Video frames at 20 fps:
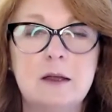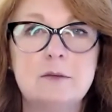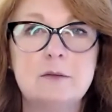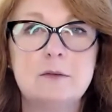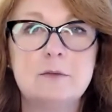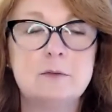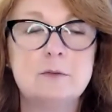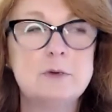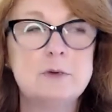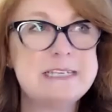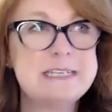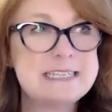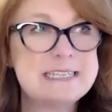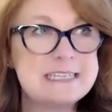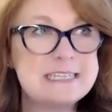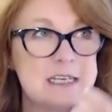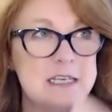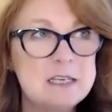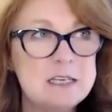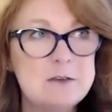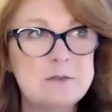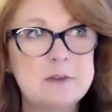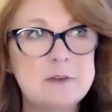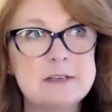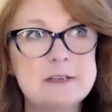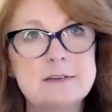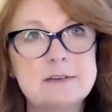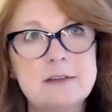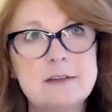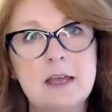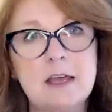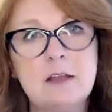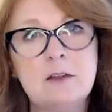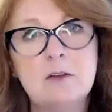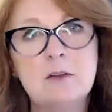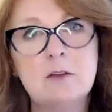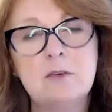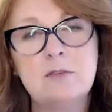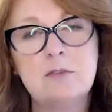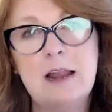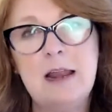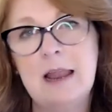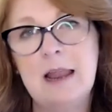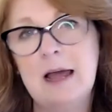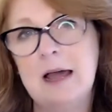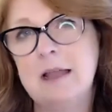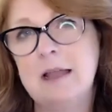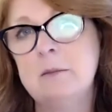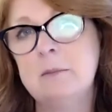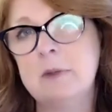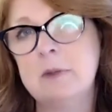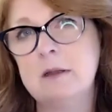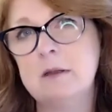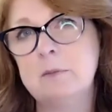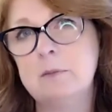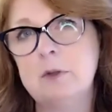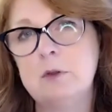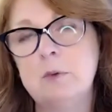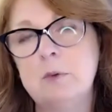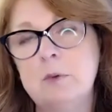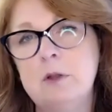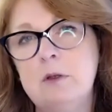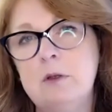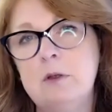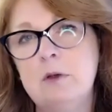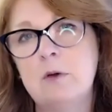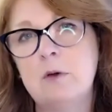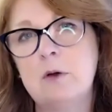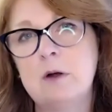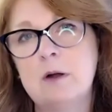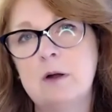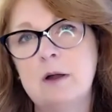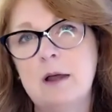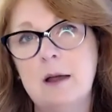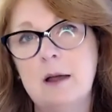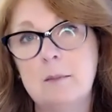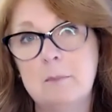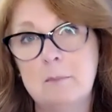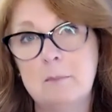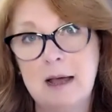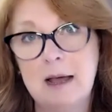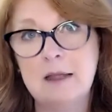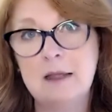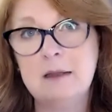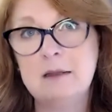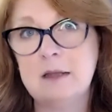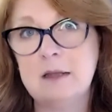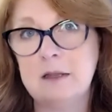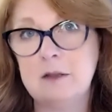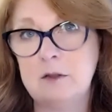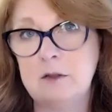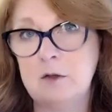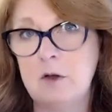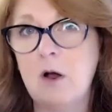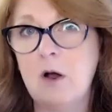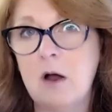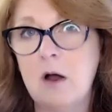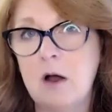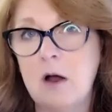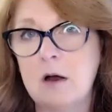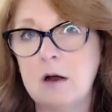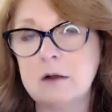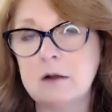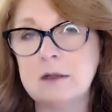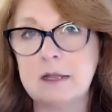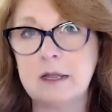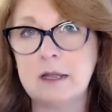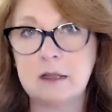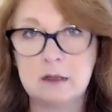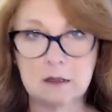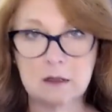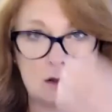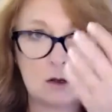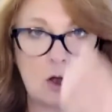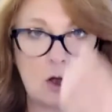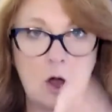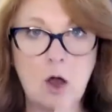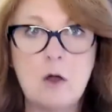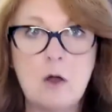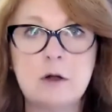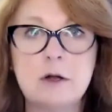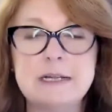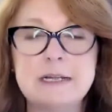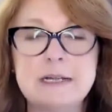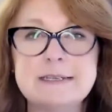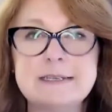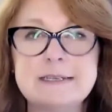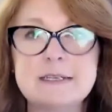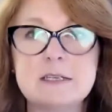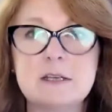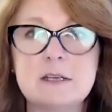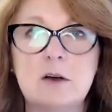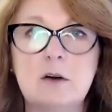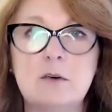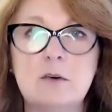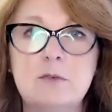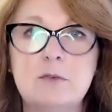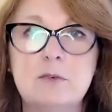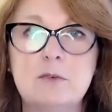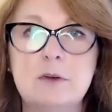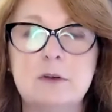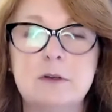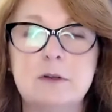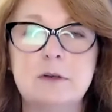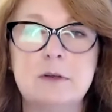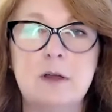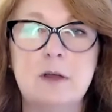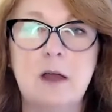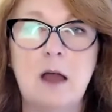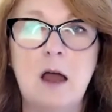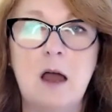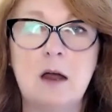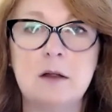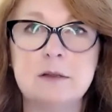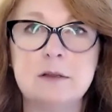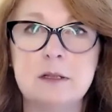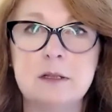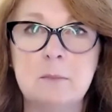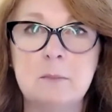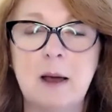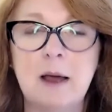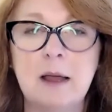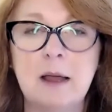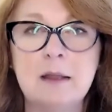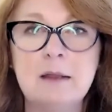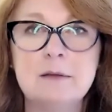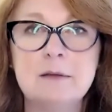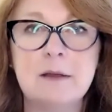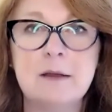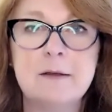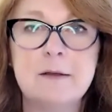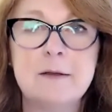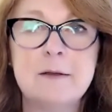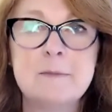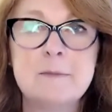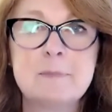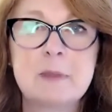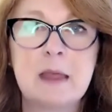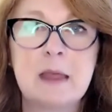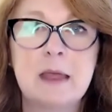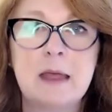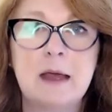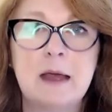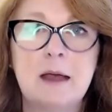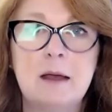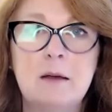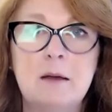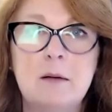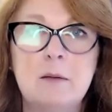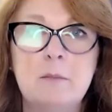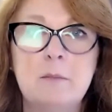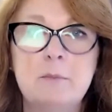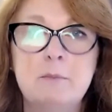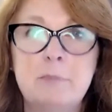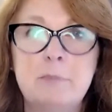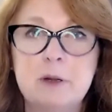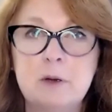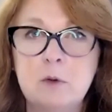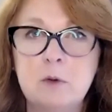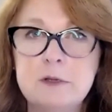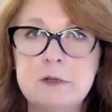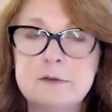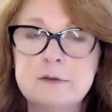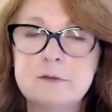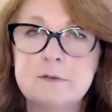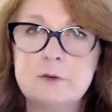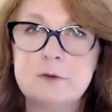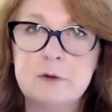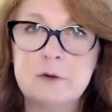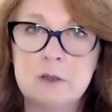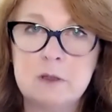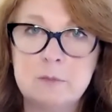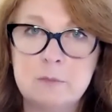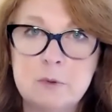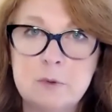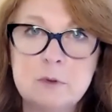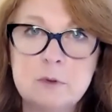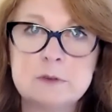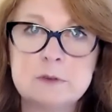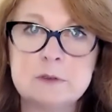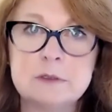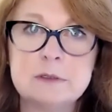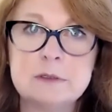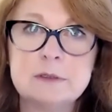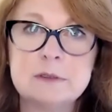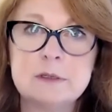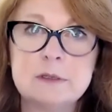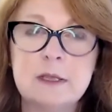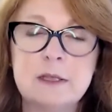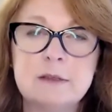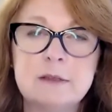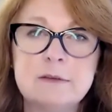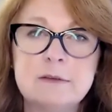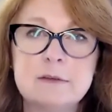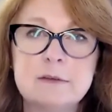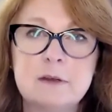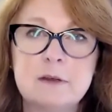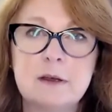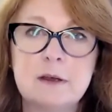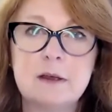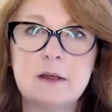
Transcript: receive the state of alignment between your mind and your heart, like coherence of heart and mind. But what is very important is